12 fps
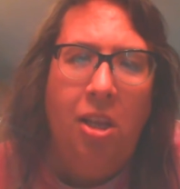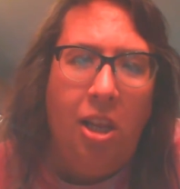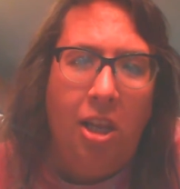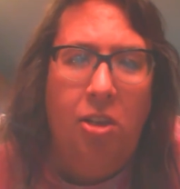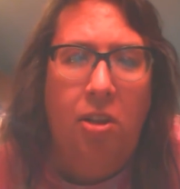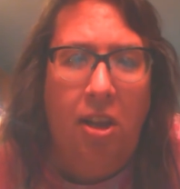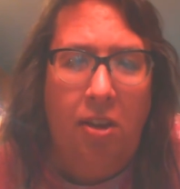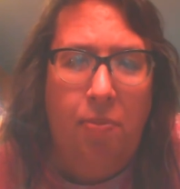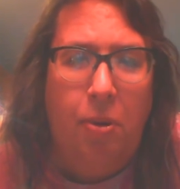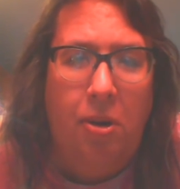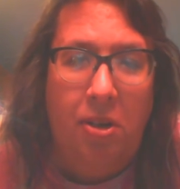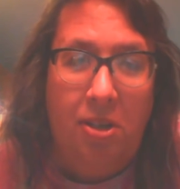and you have
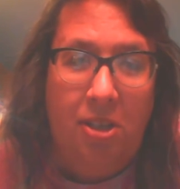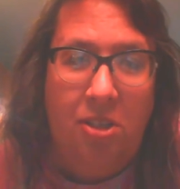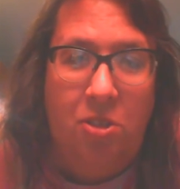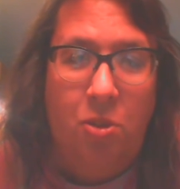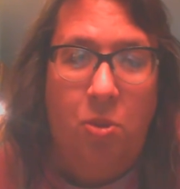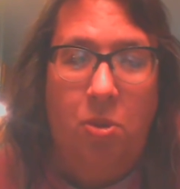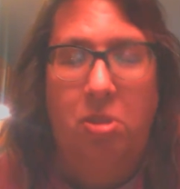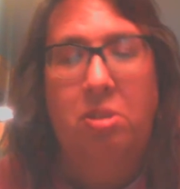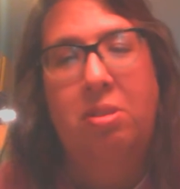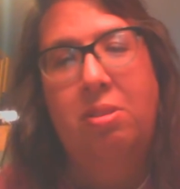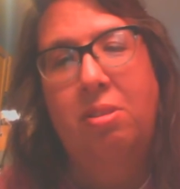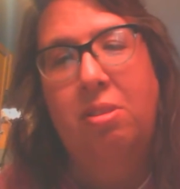part of dead
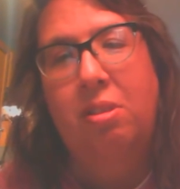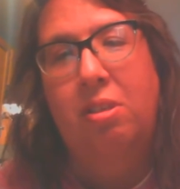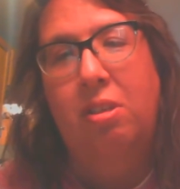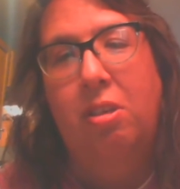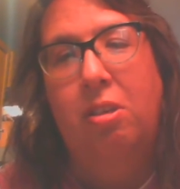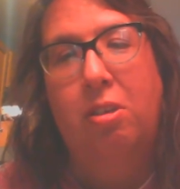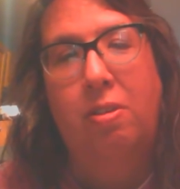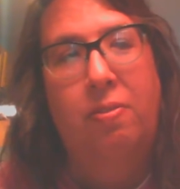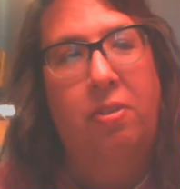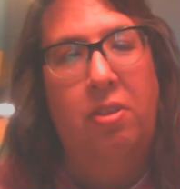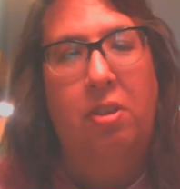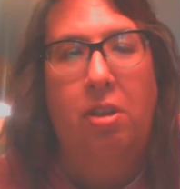source, you know, if
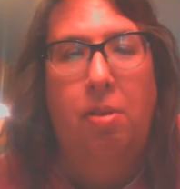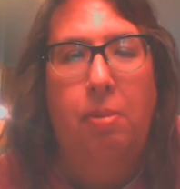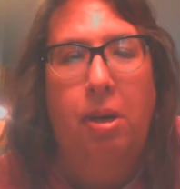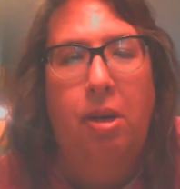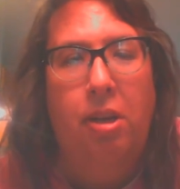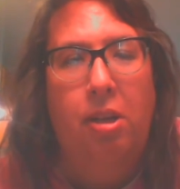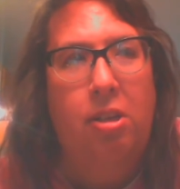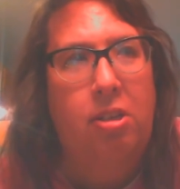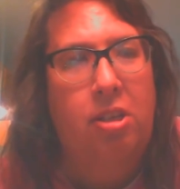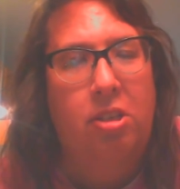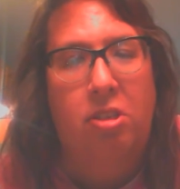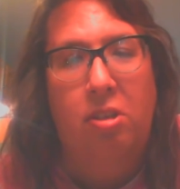you think about it,
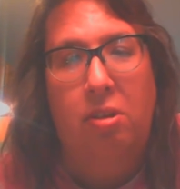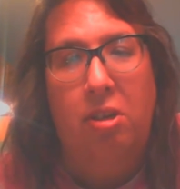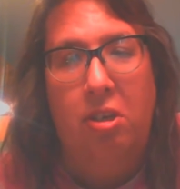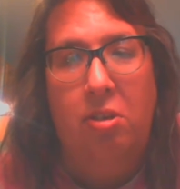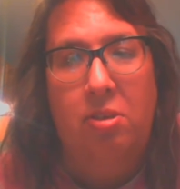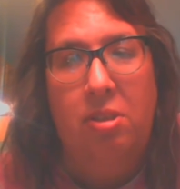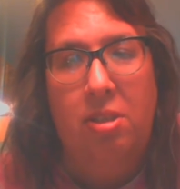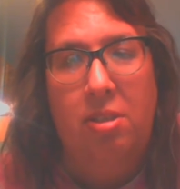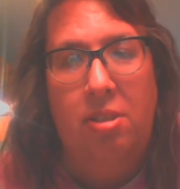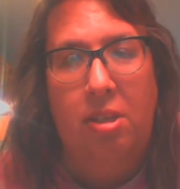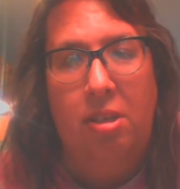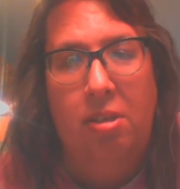because you're
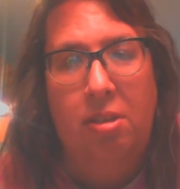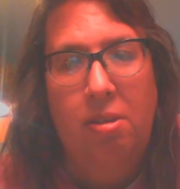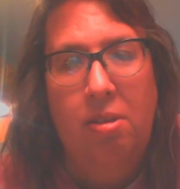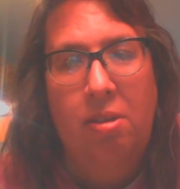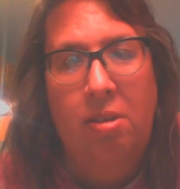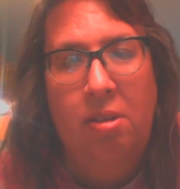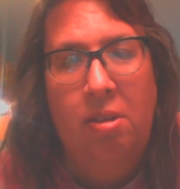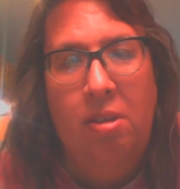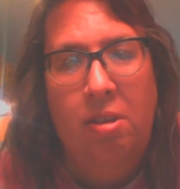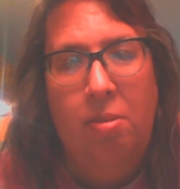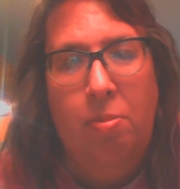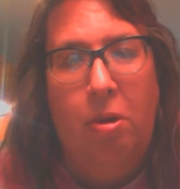egotistic
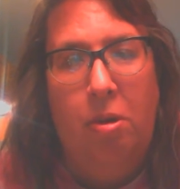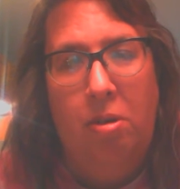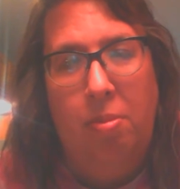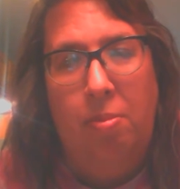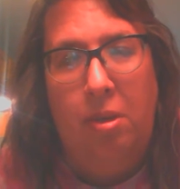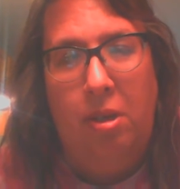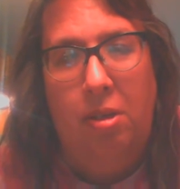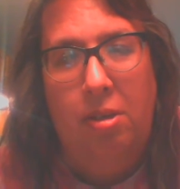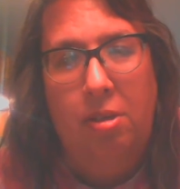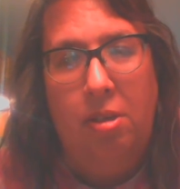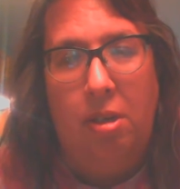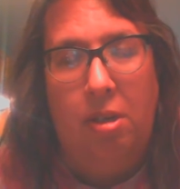part of me,
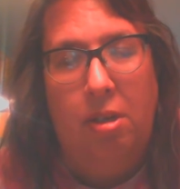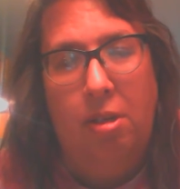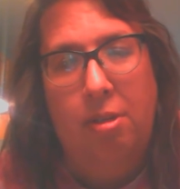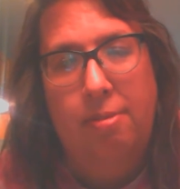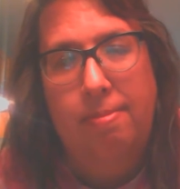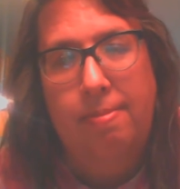you know.